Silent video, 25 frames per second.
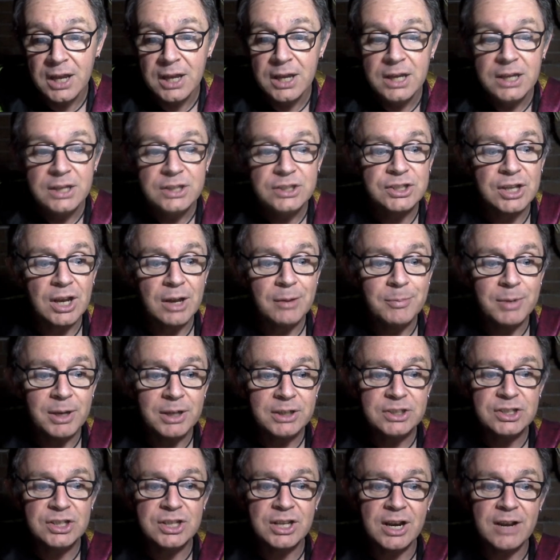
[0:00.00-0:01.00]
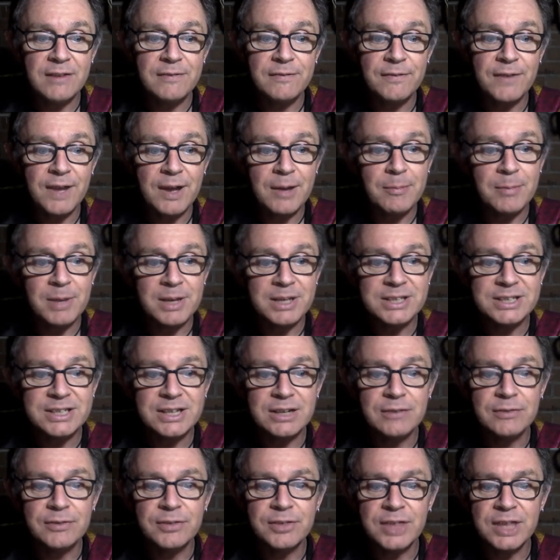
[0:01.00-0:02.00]
so much that I found
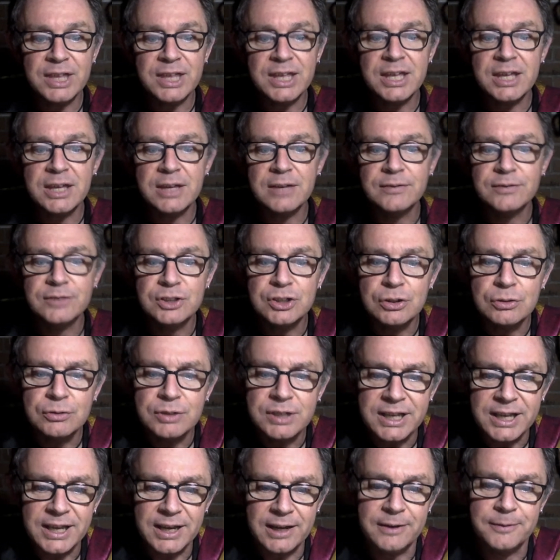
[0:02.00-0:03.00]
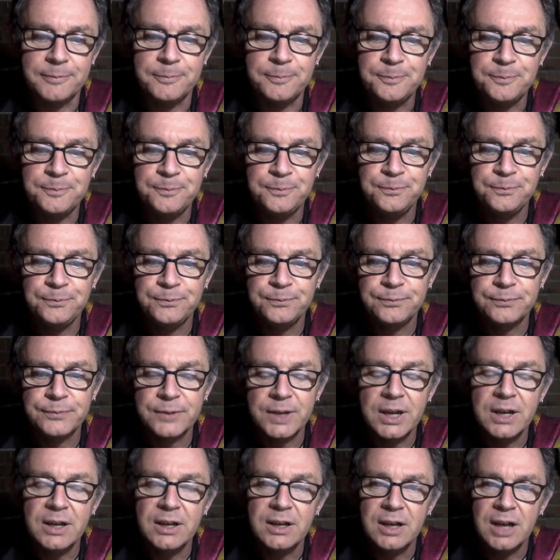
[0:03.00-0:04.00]
myself thinking of Judea
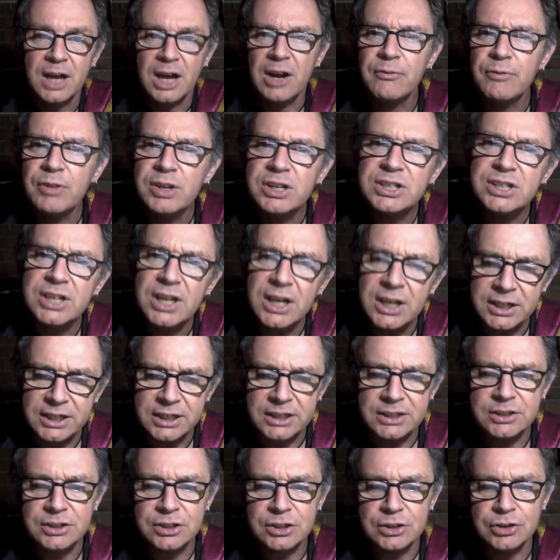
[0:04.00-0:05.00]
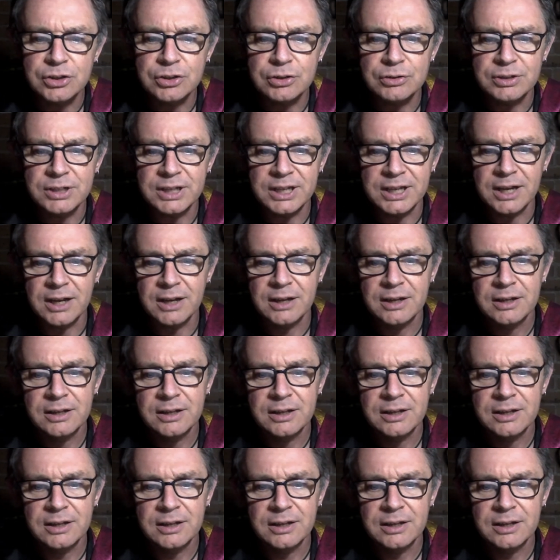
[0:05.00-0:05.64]
and returning to Judea,